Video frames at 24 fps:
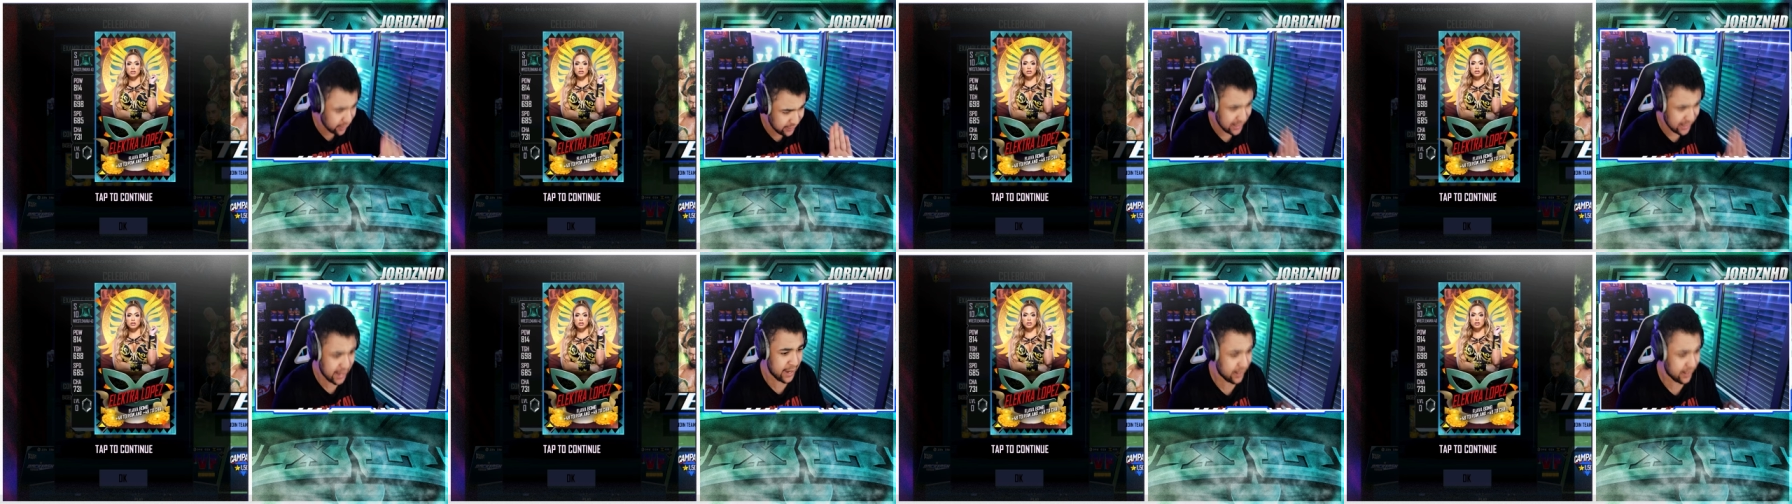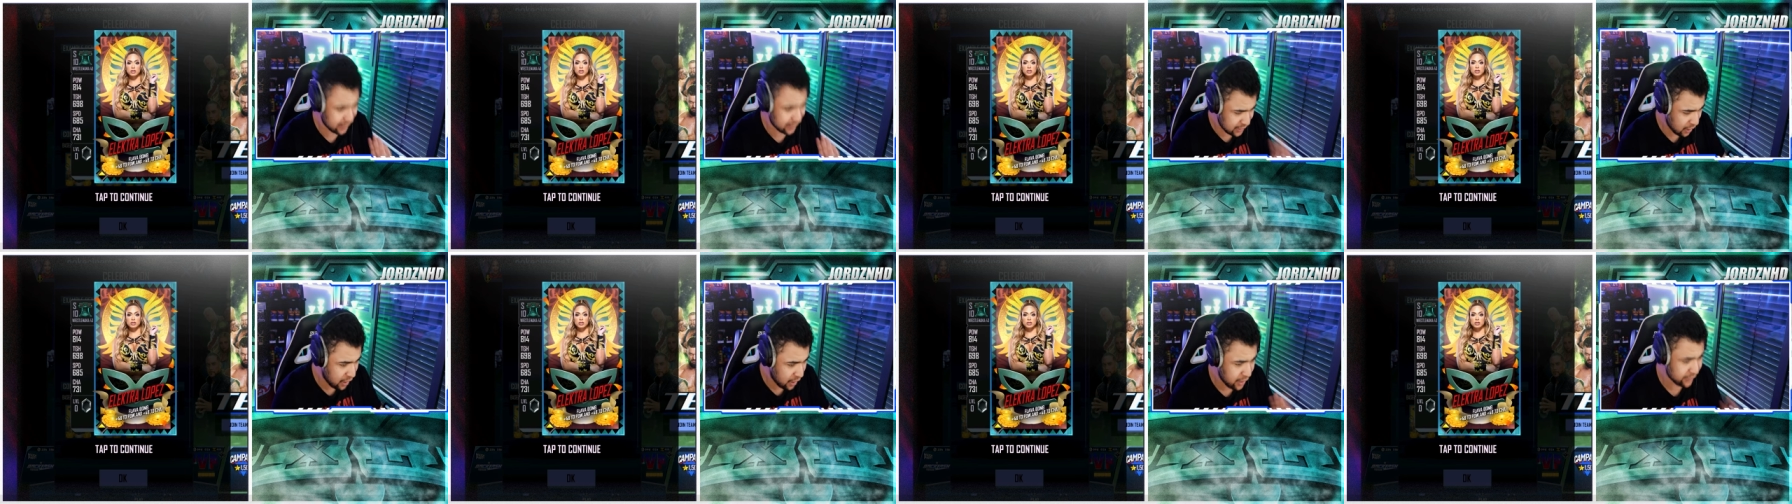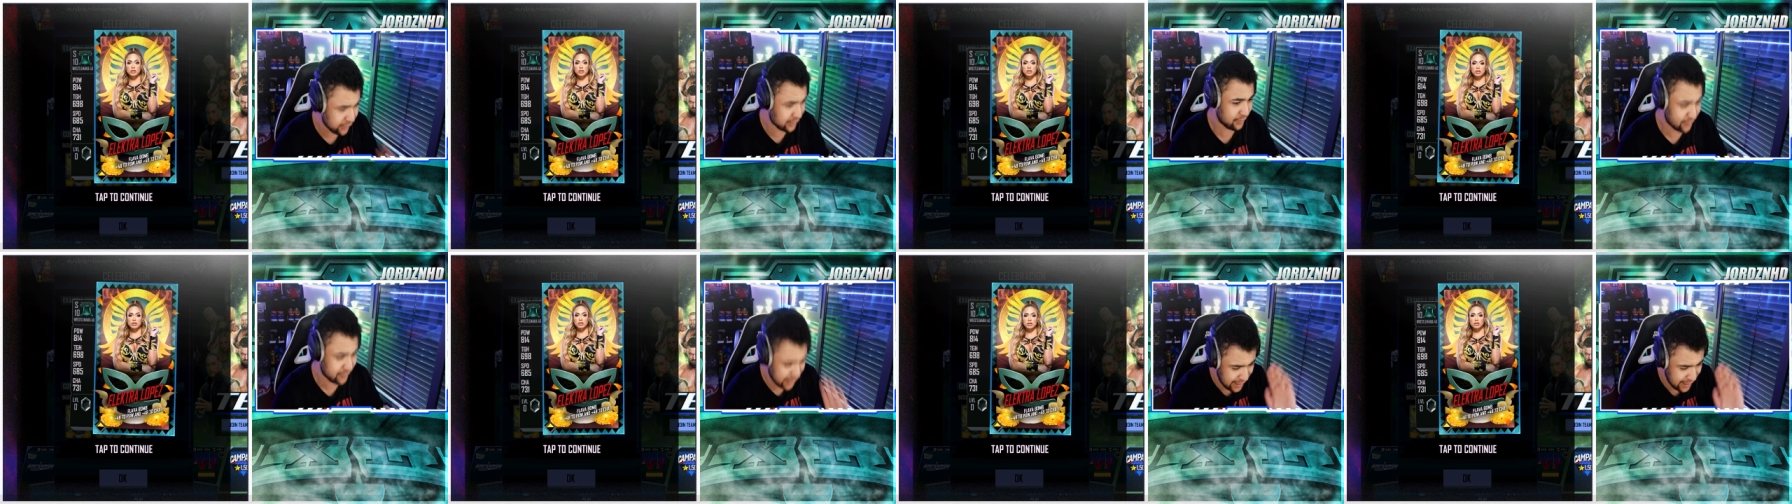That
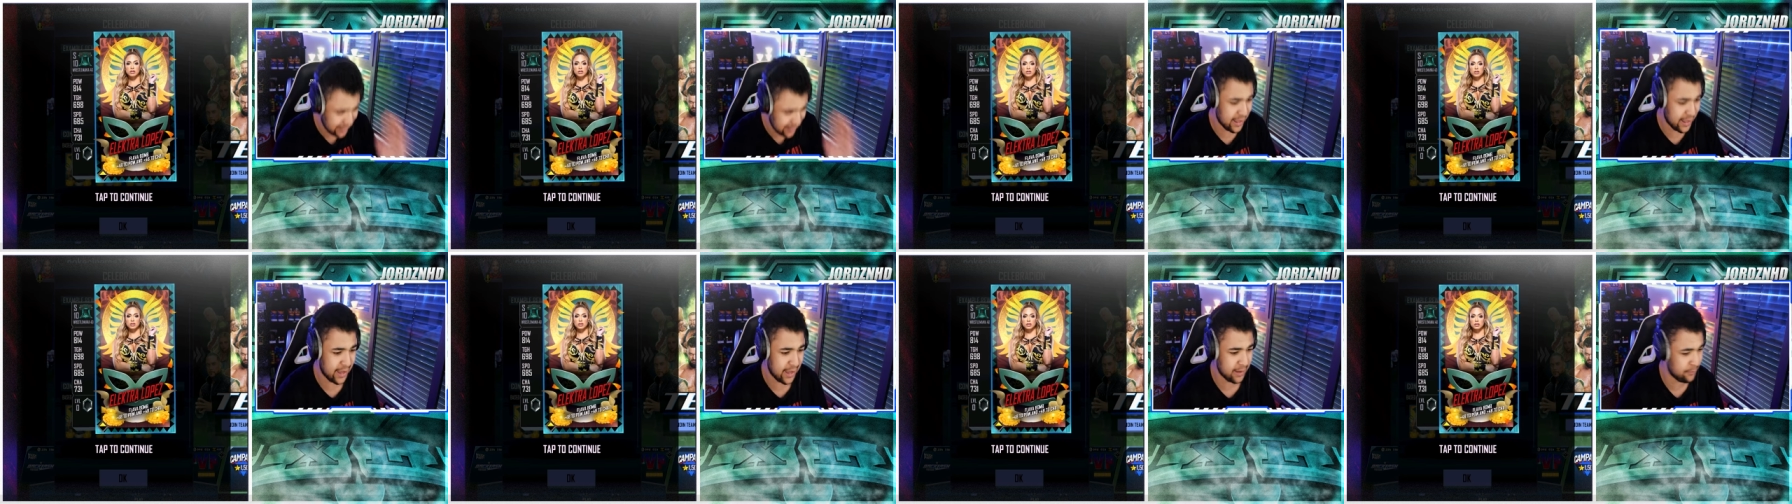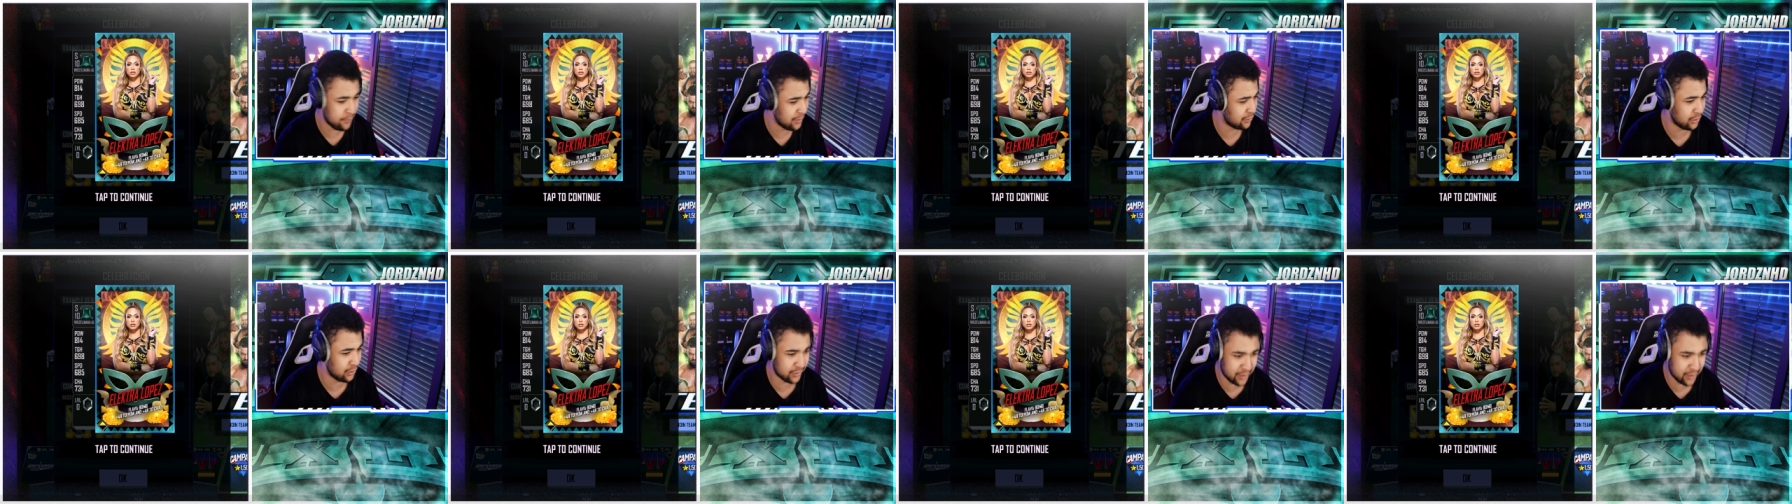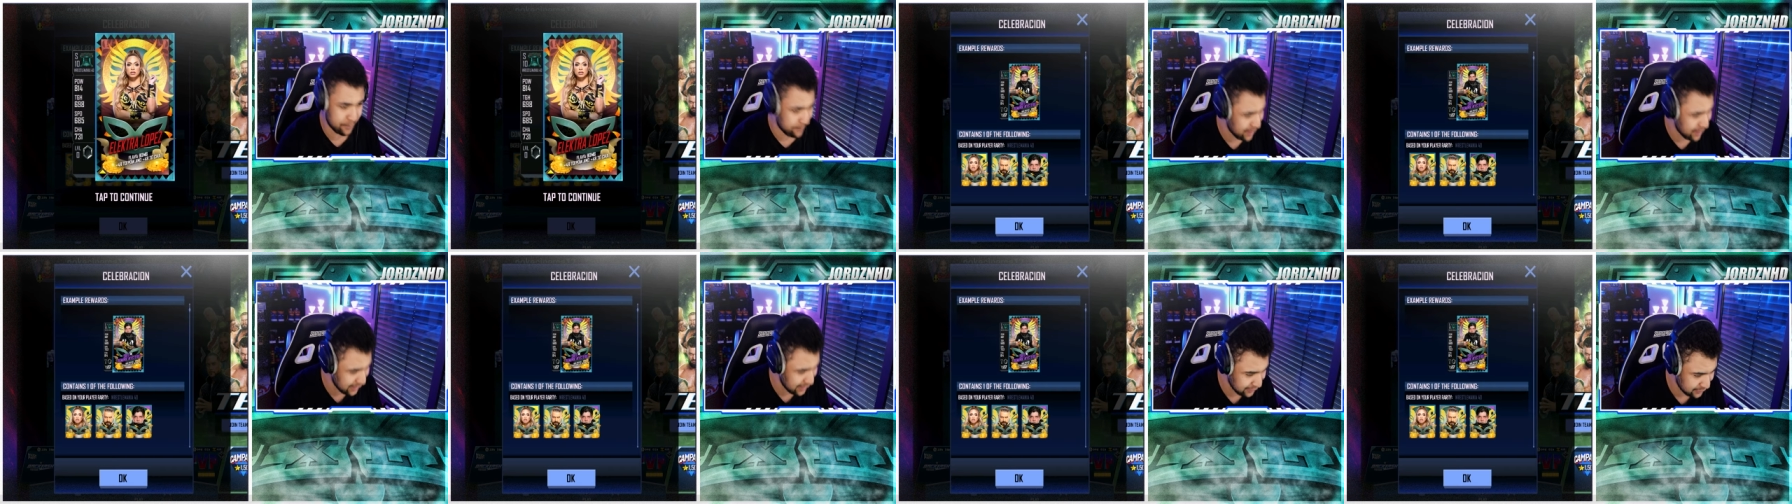card design and that image looks
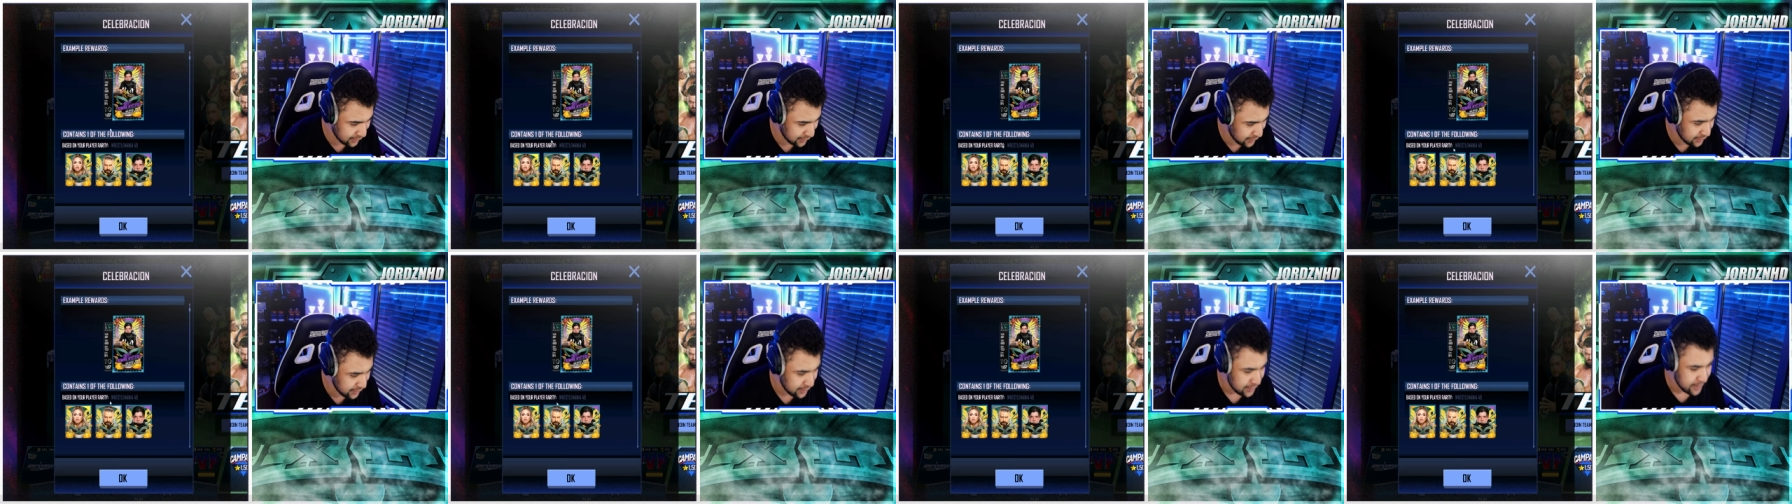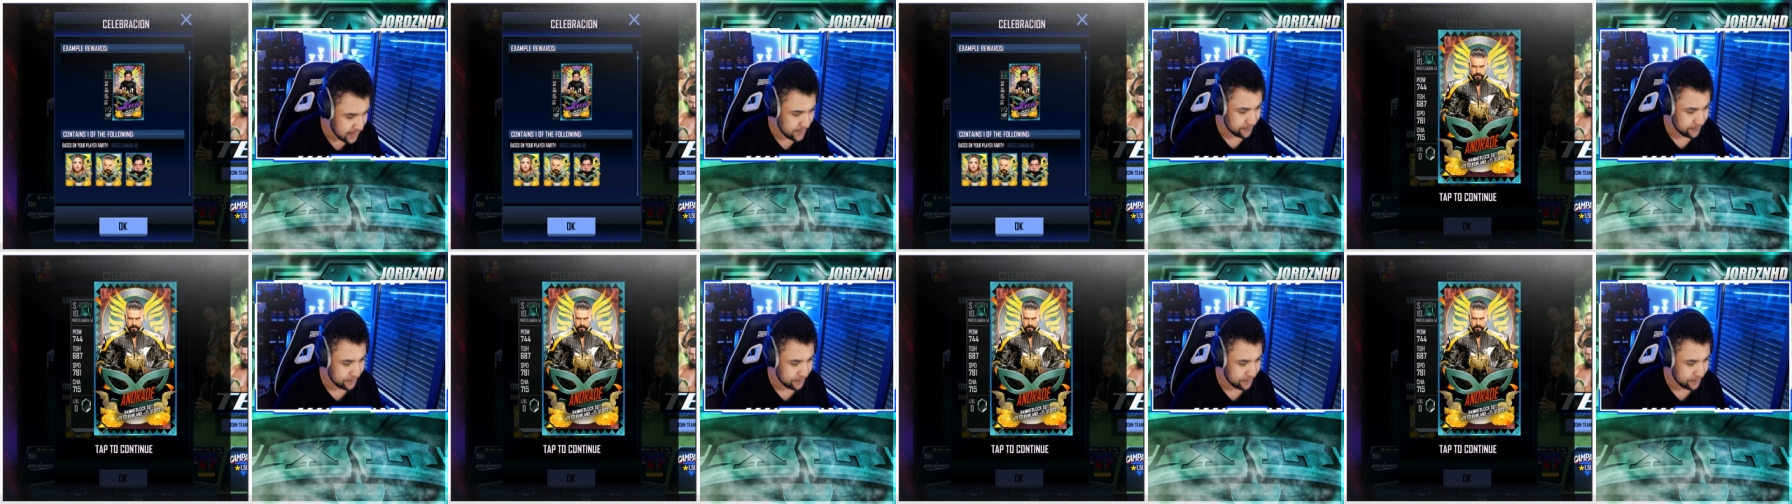amazing.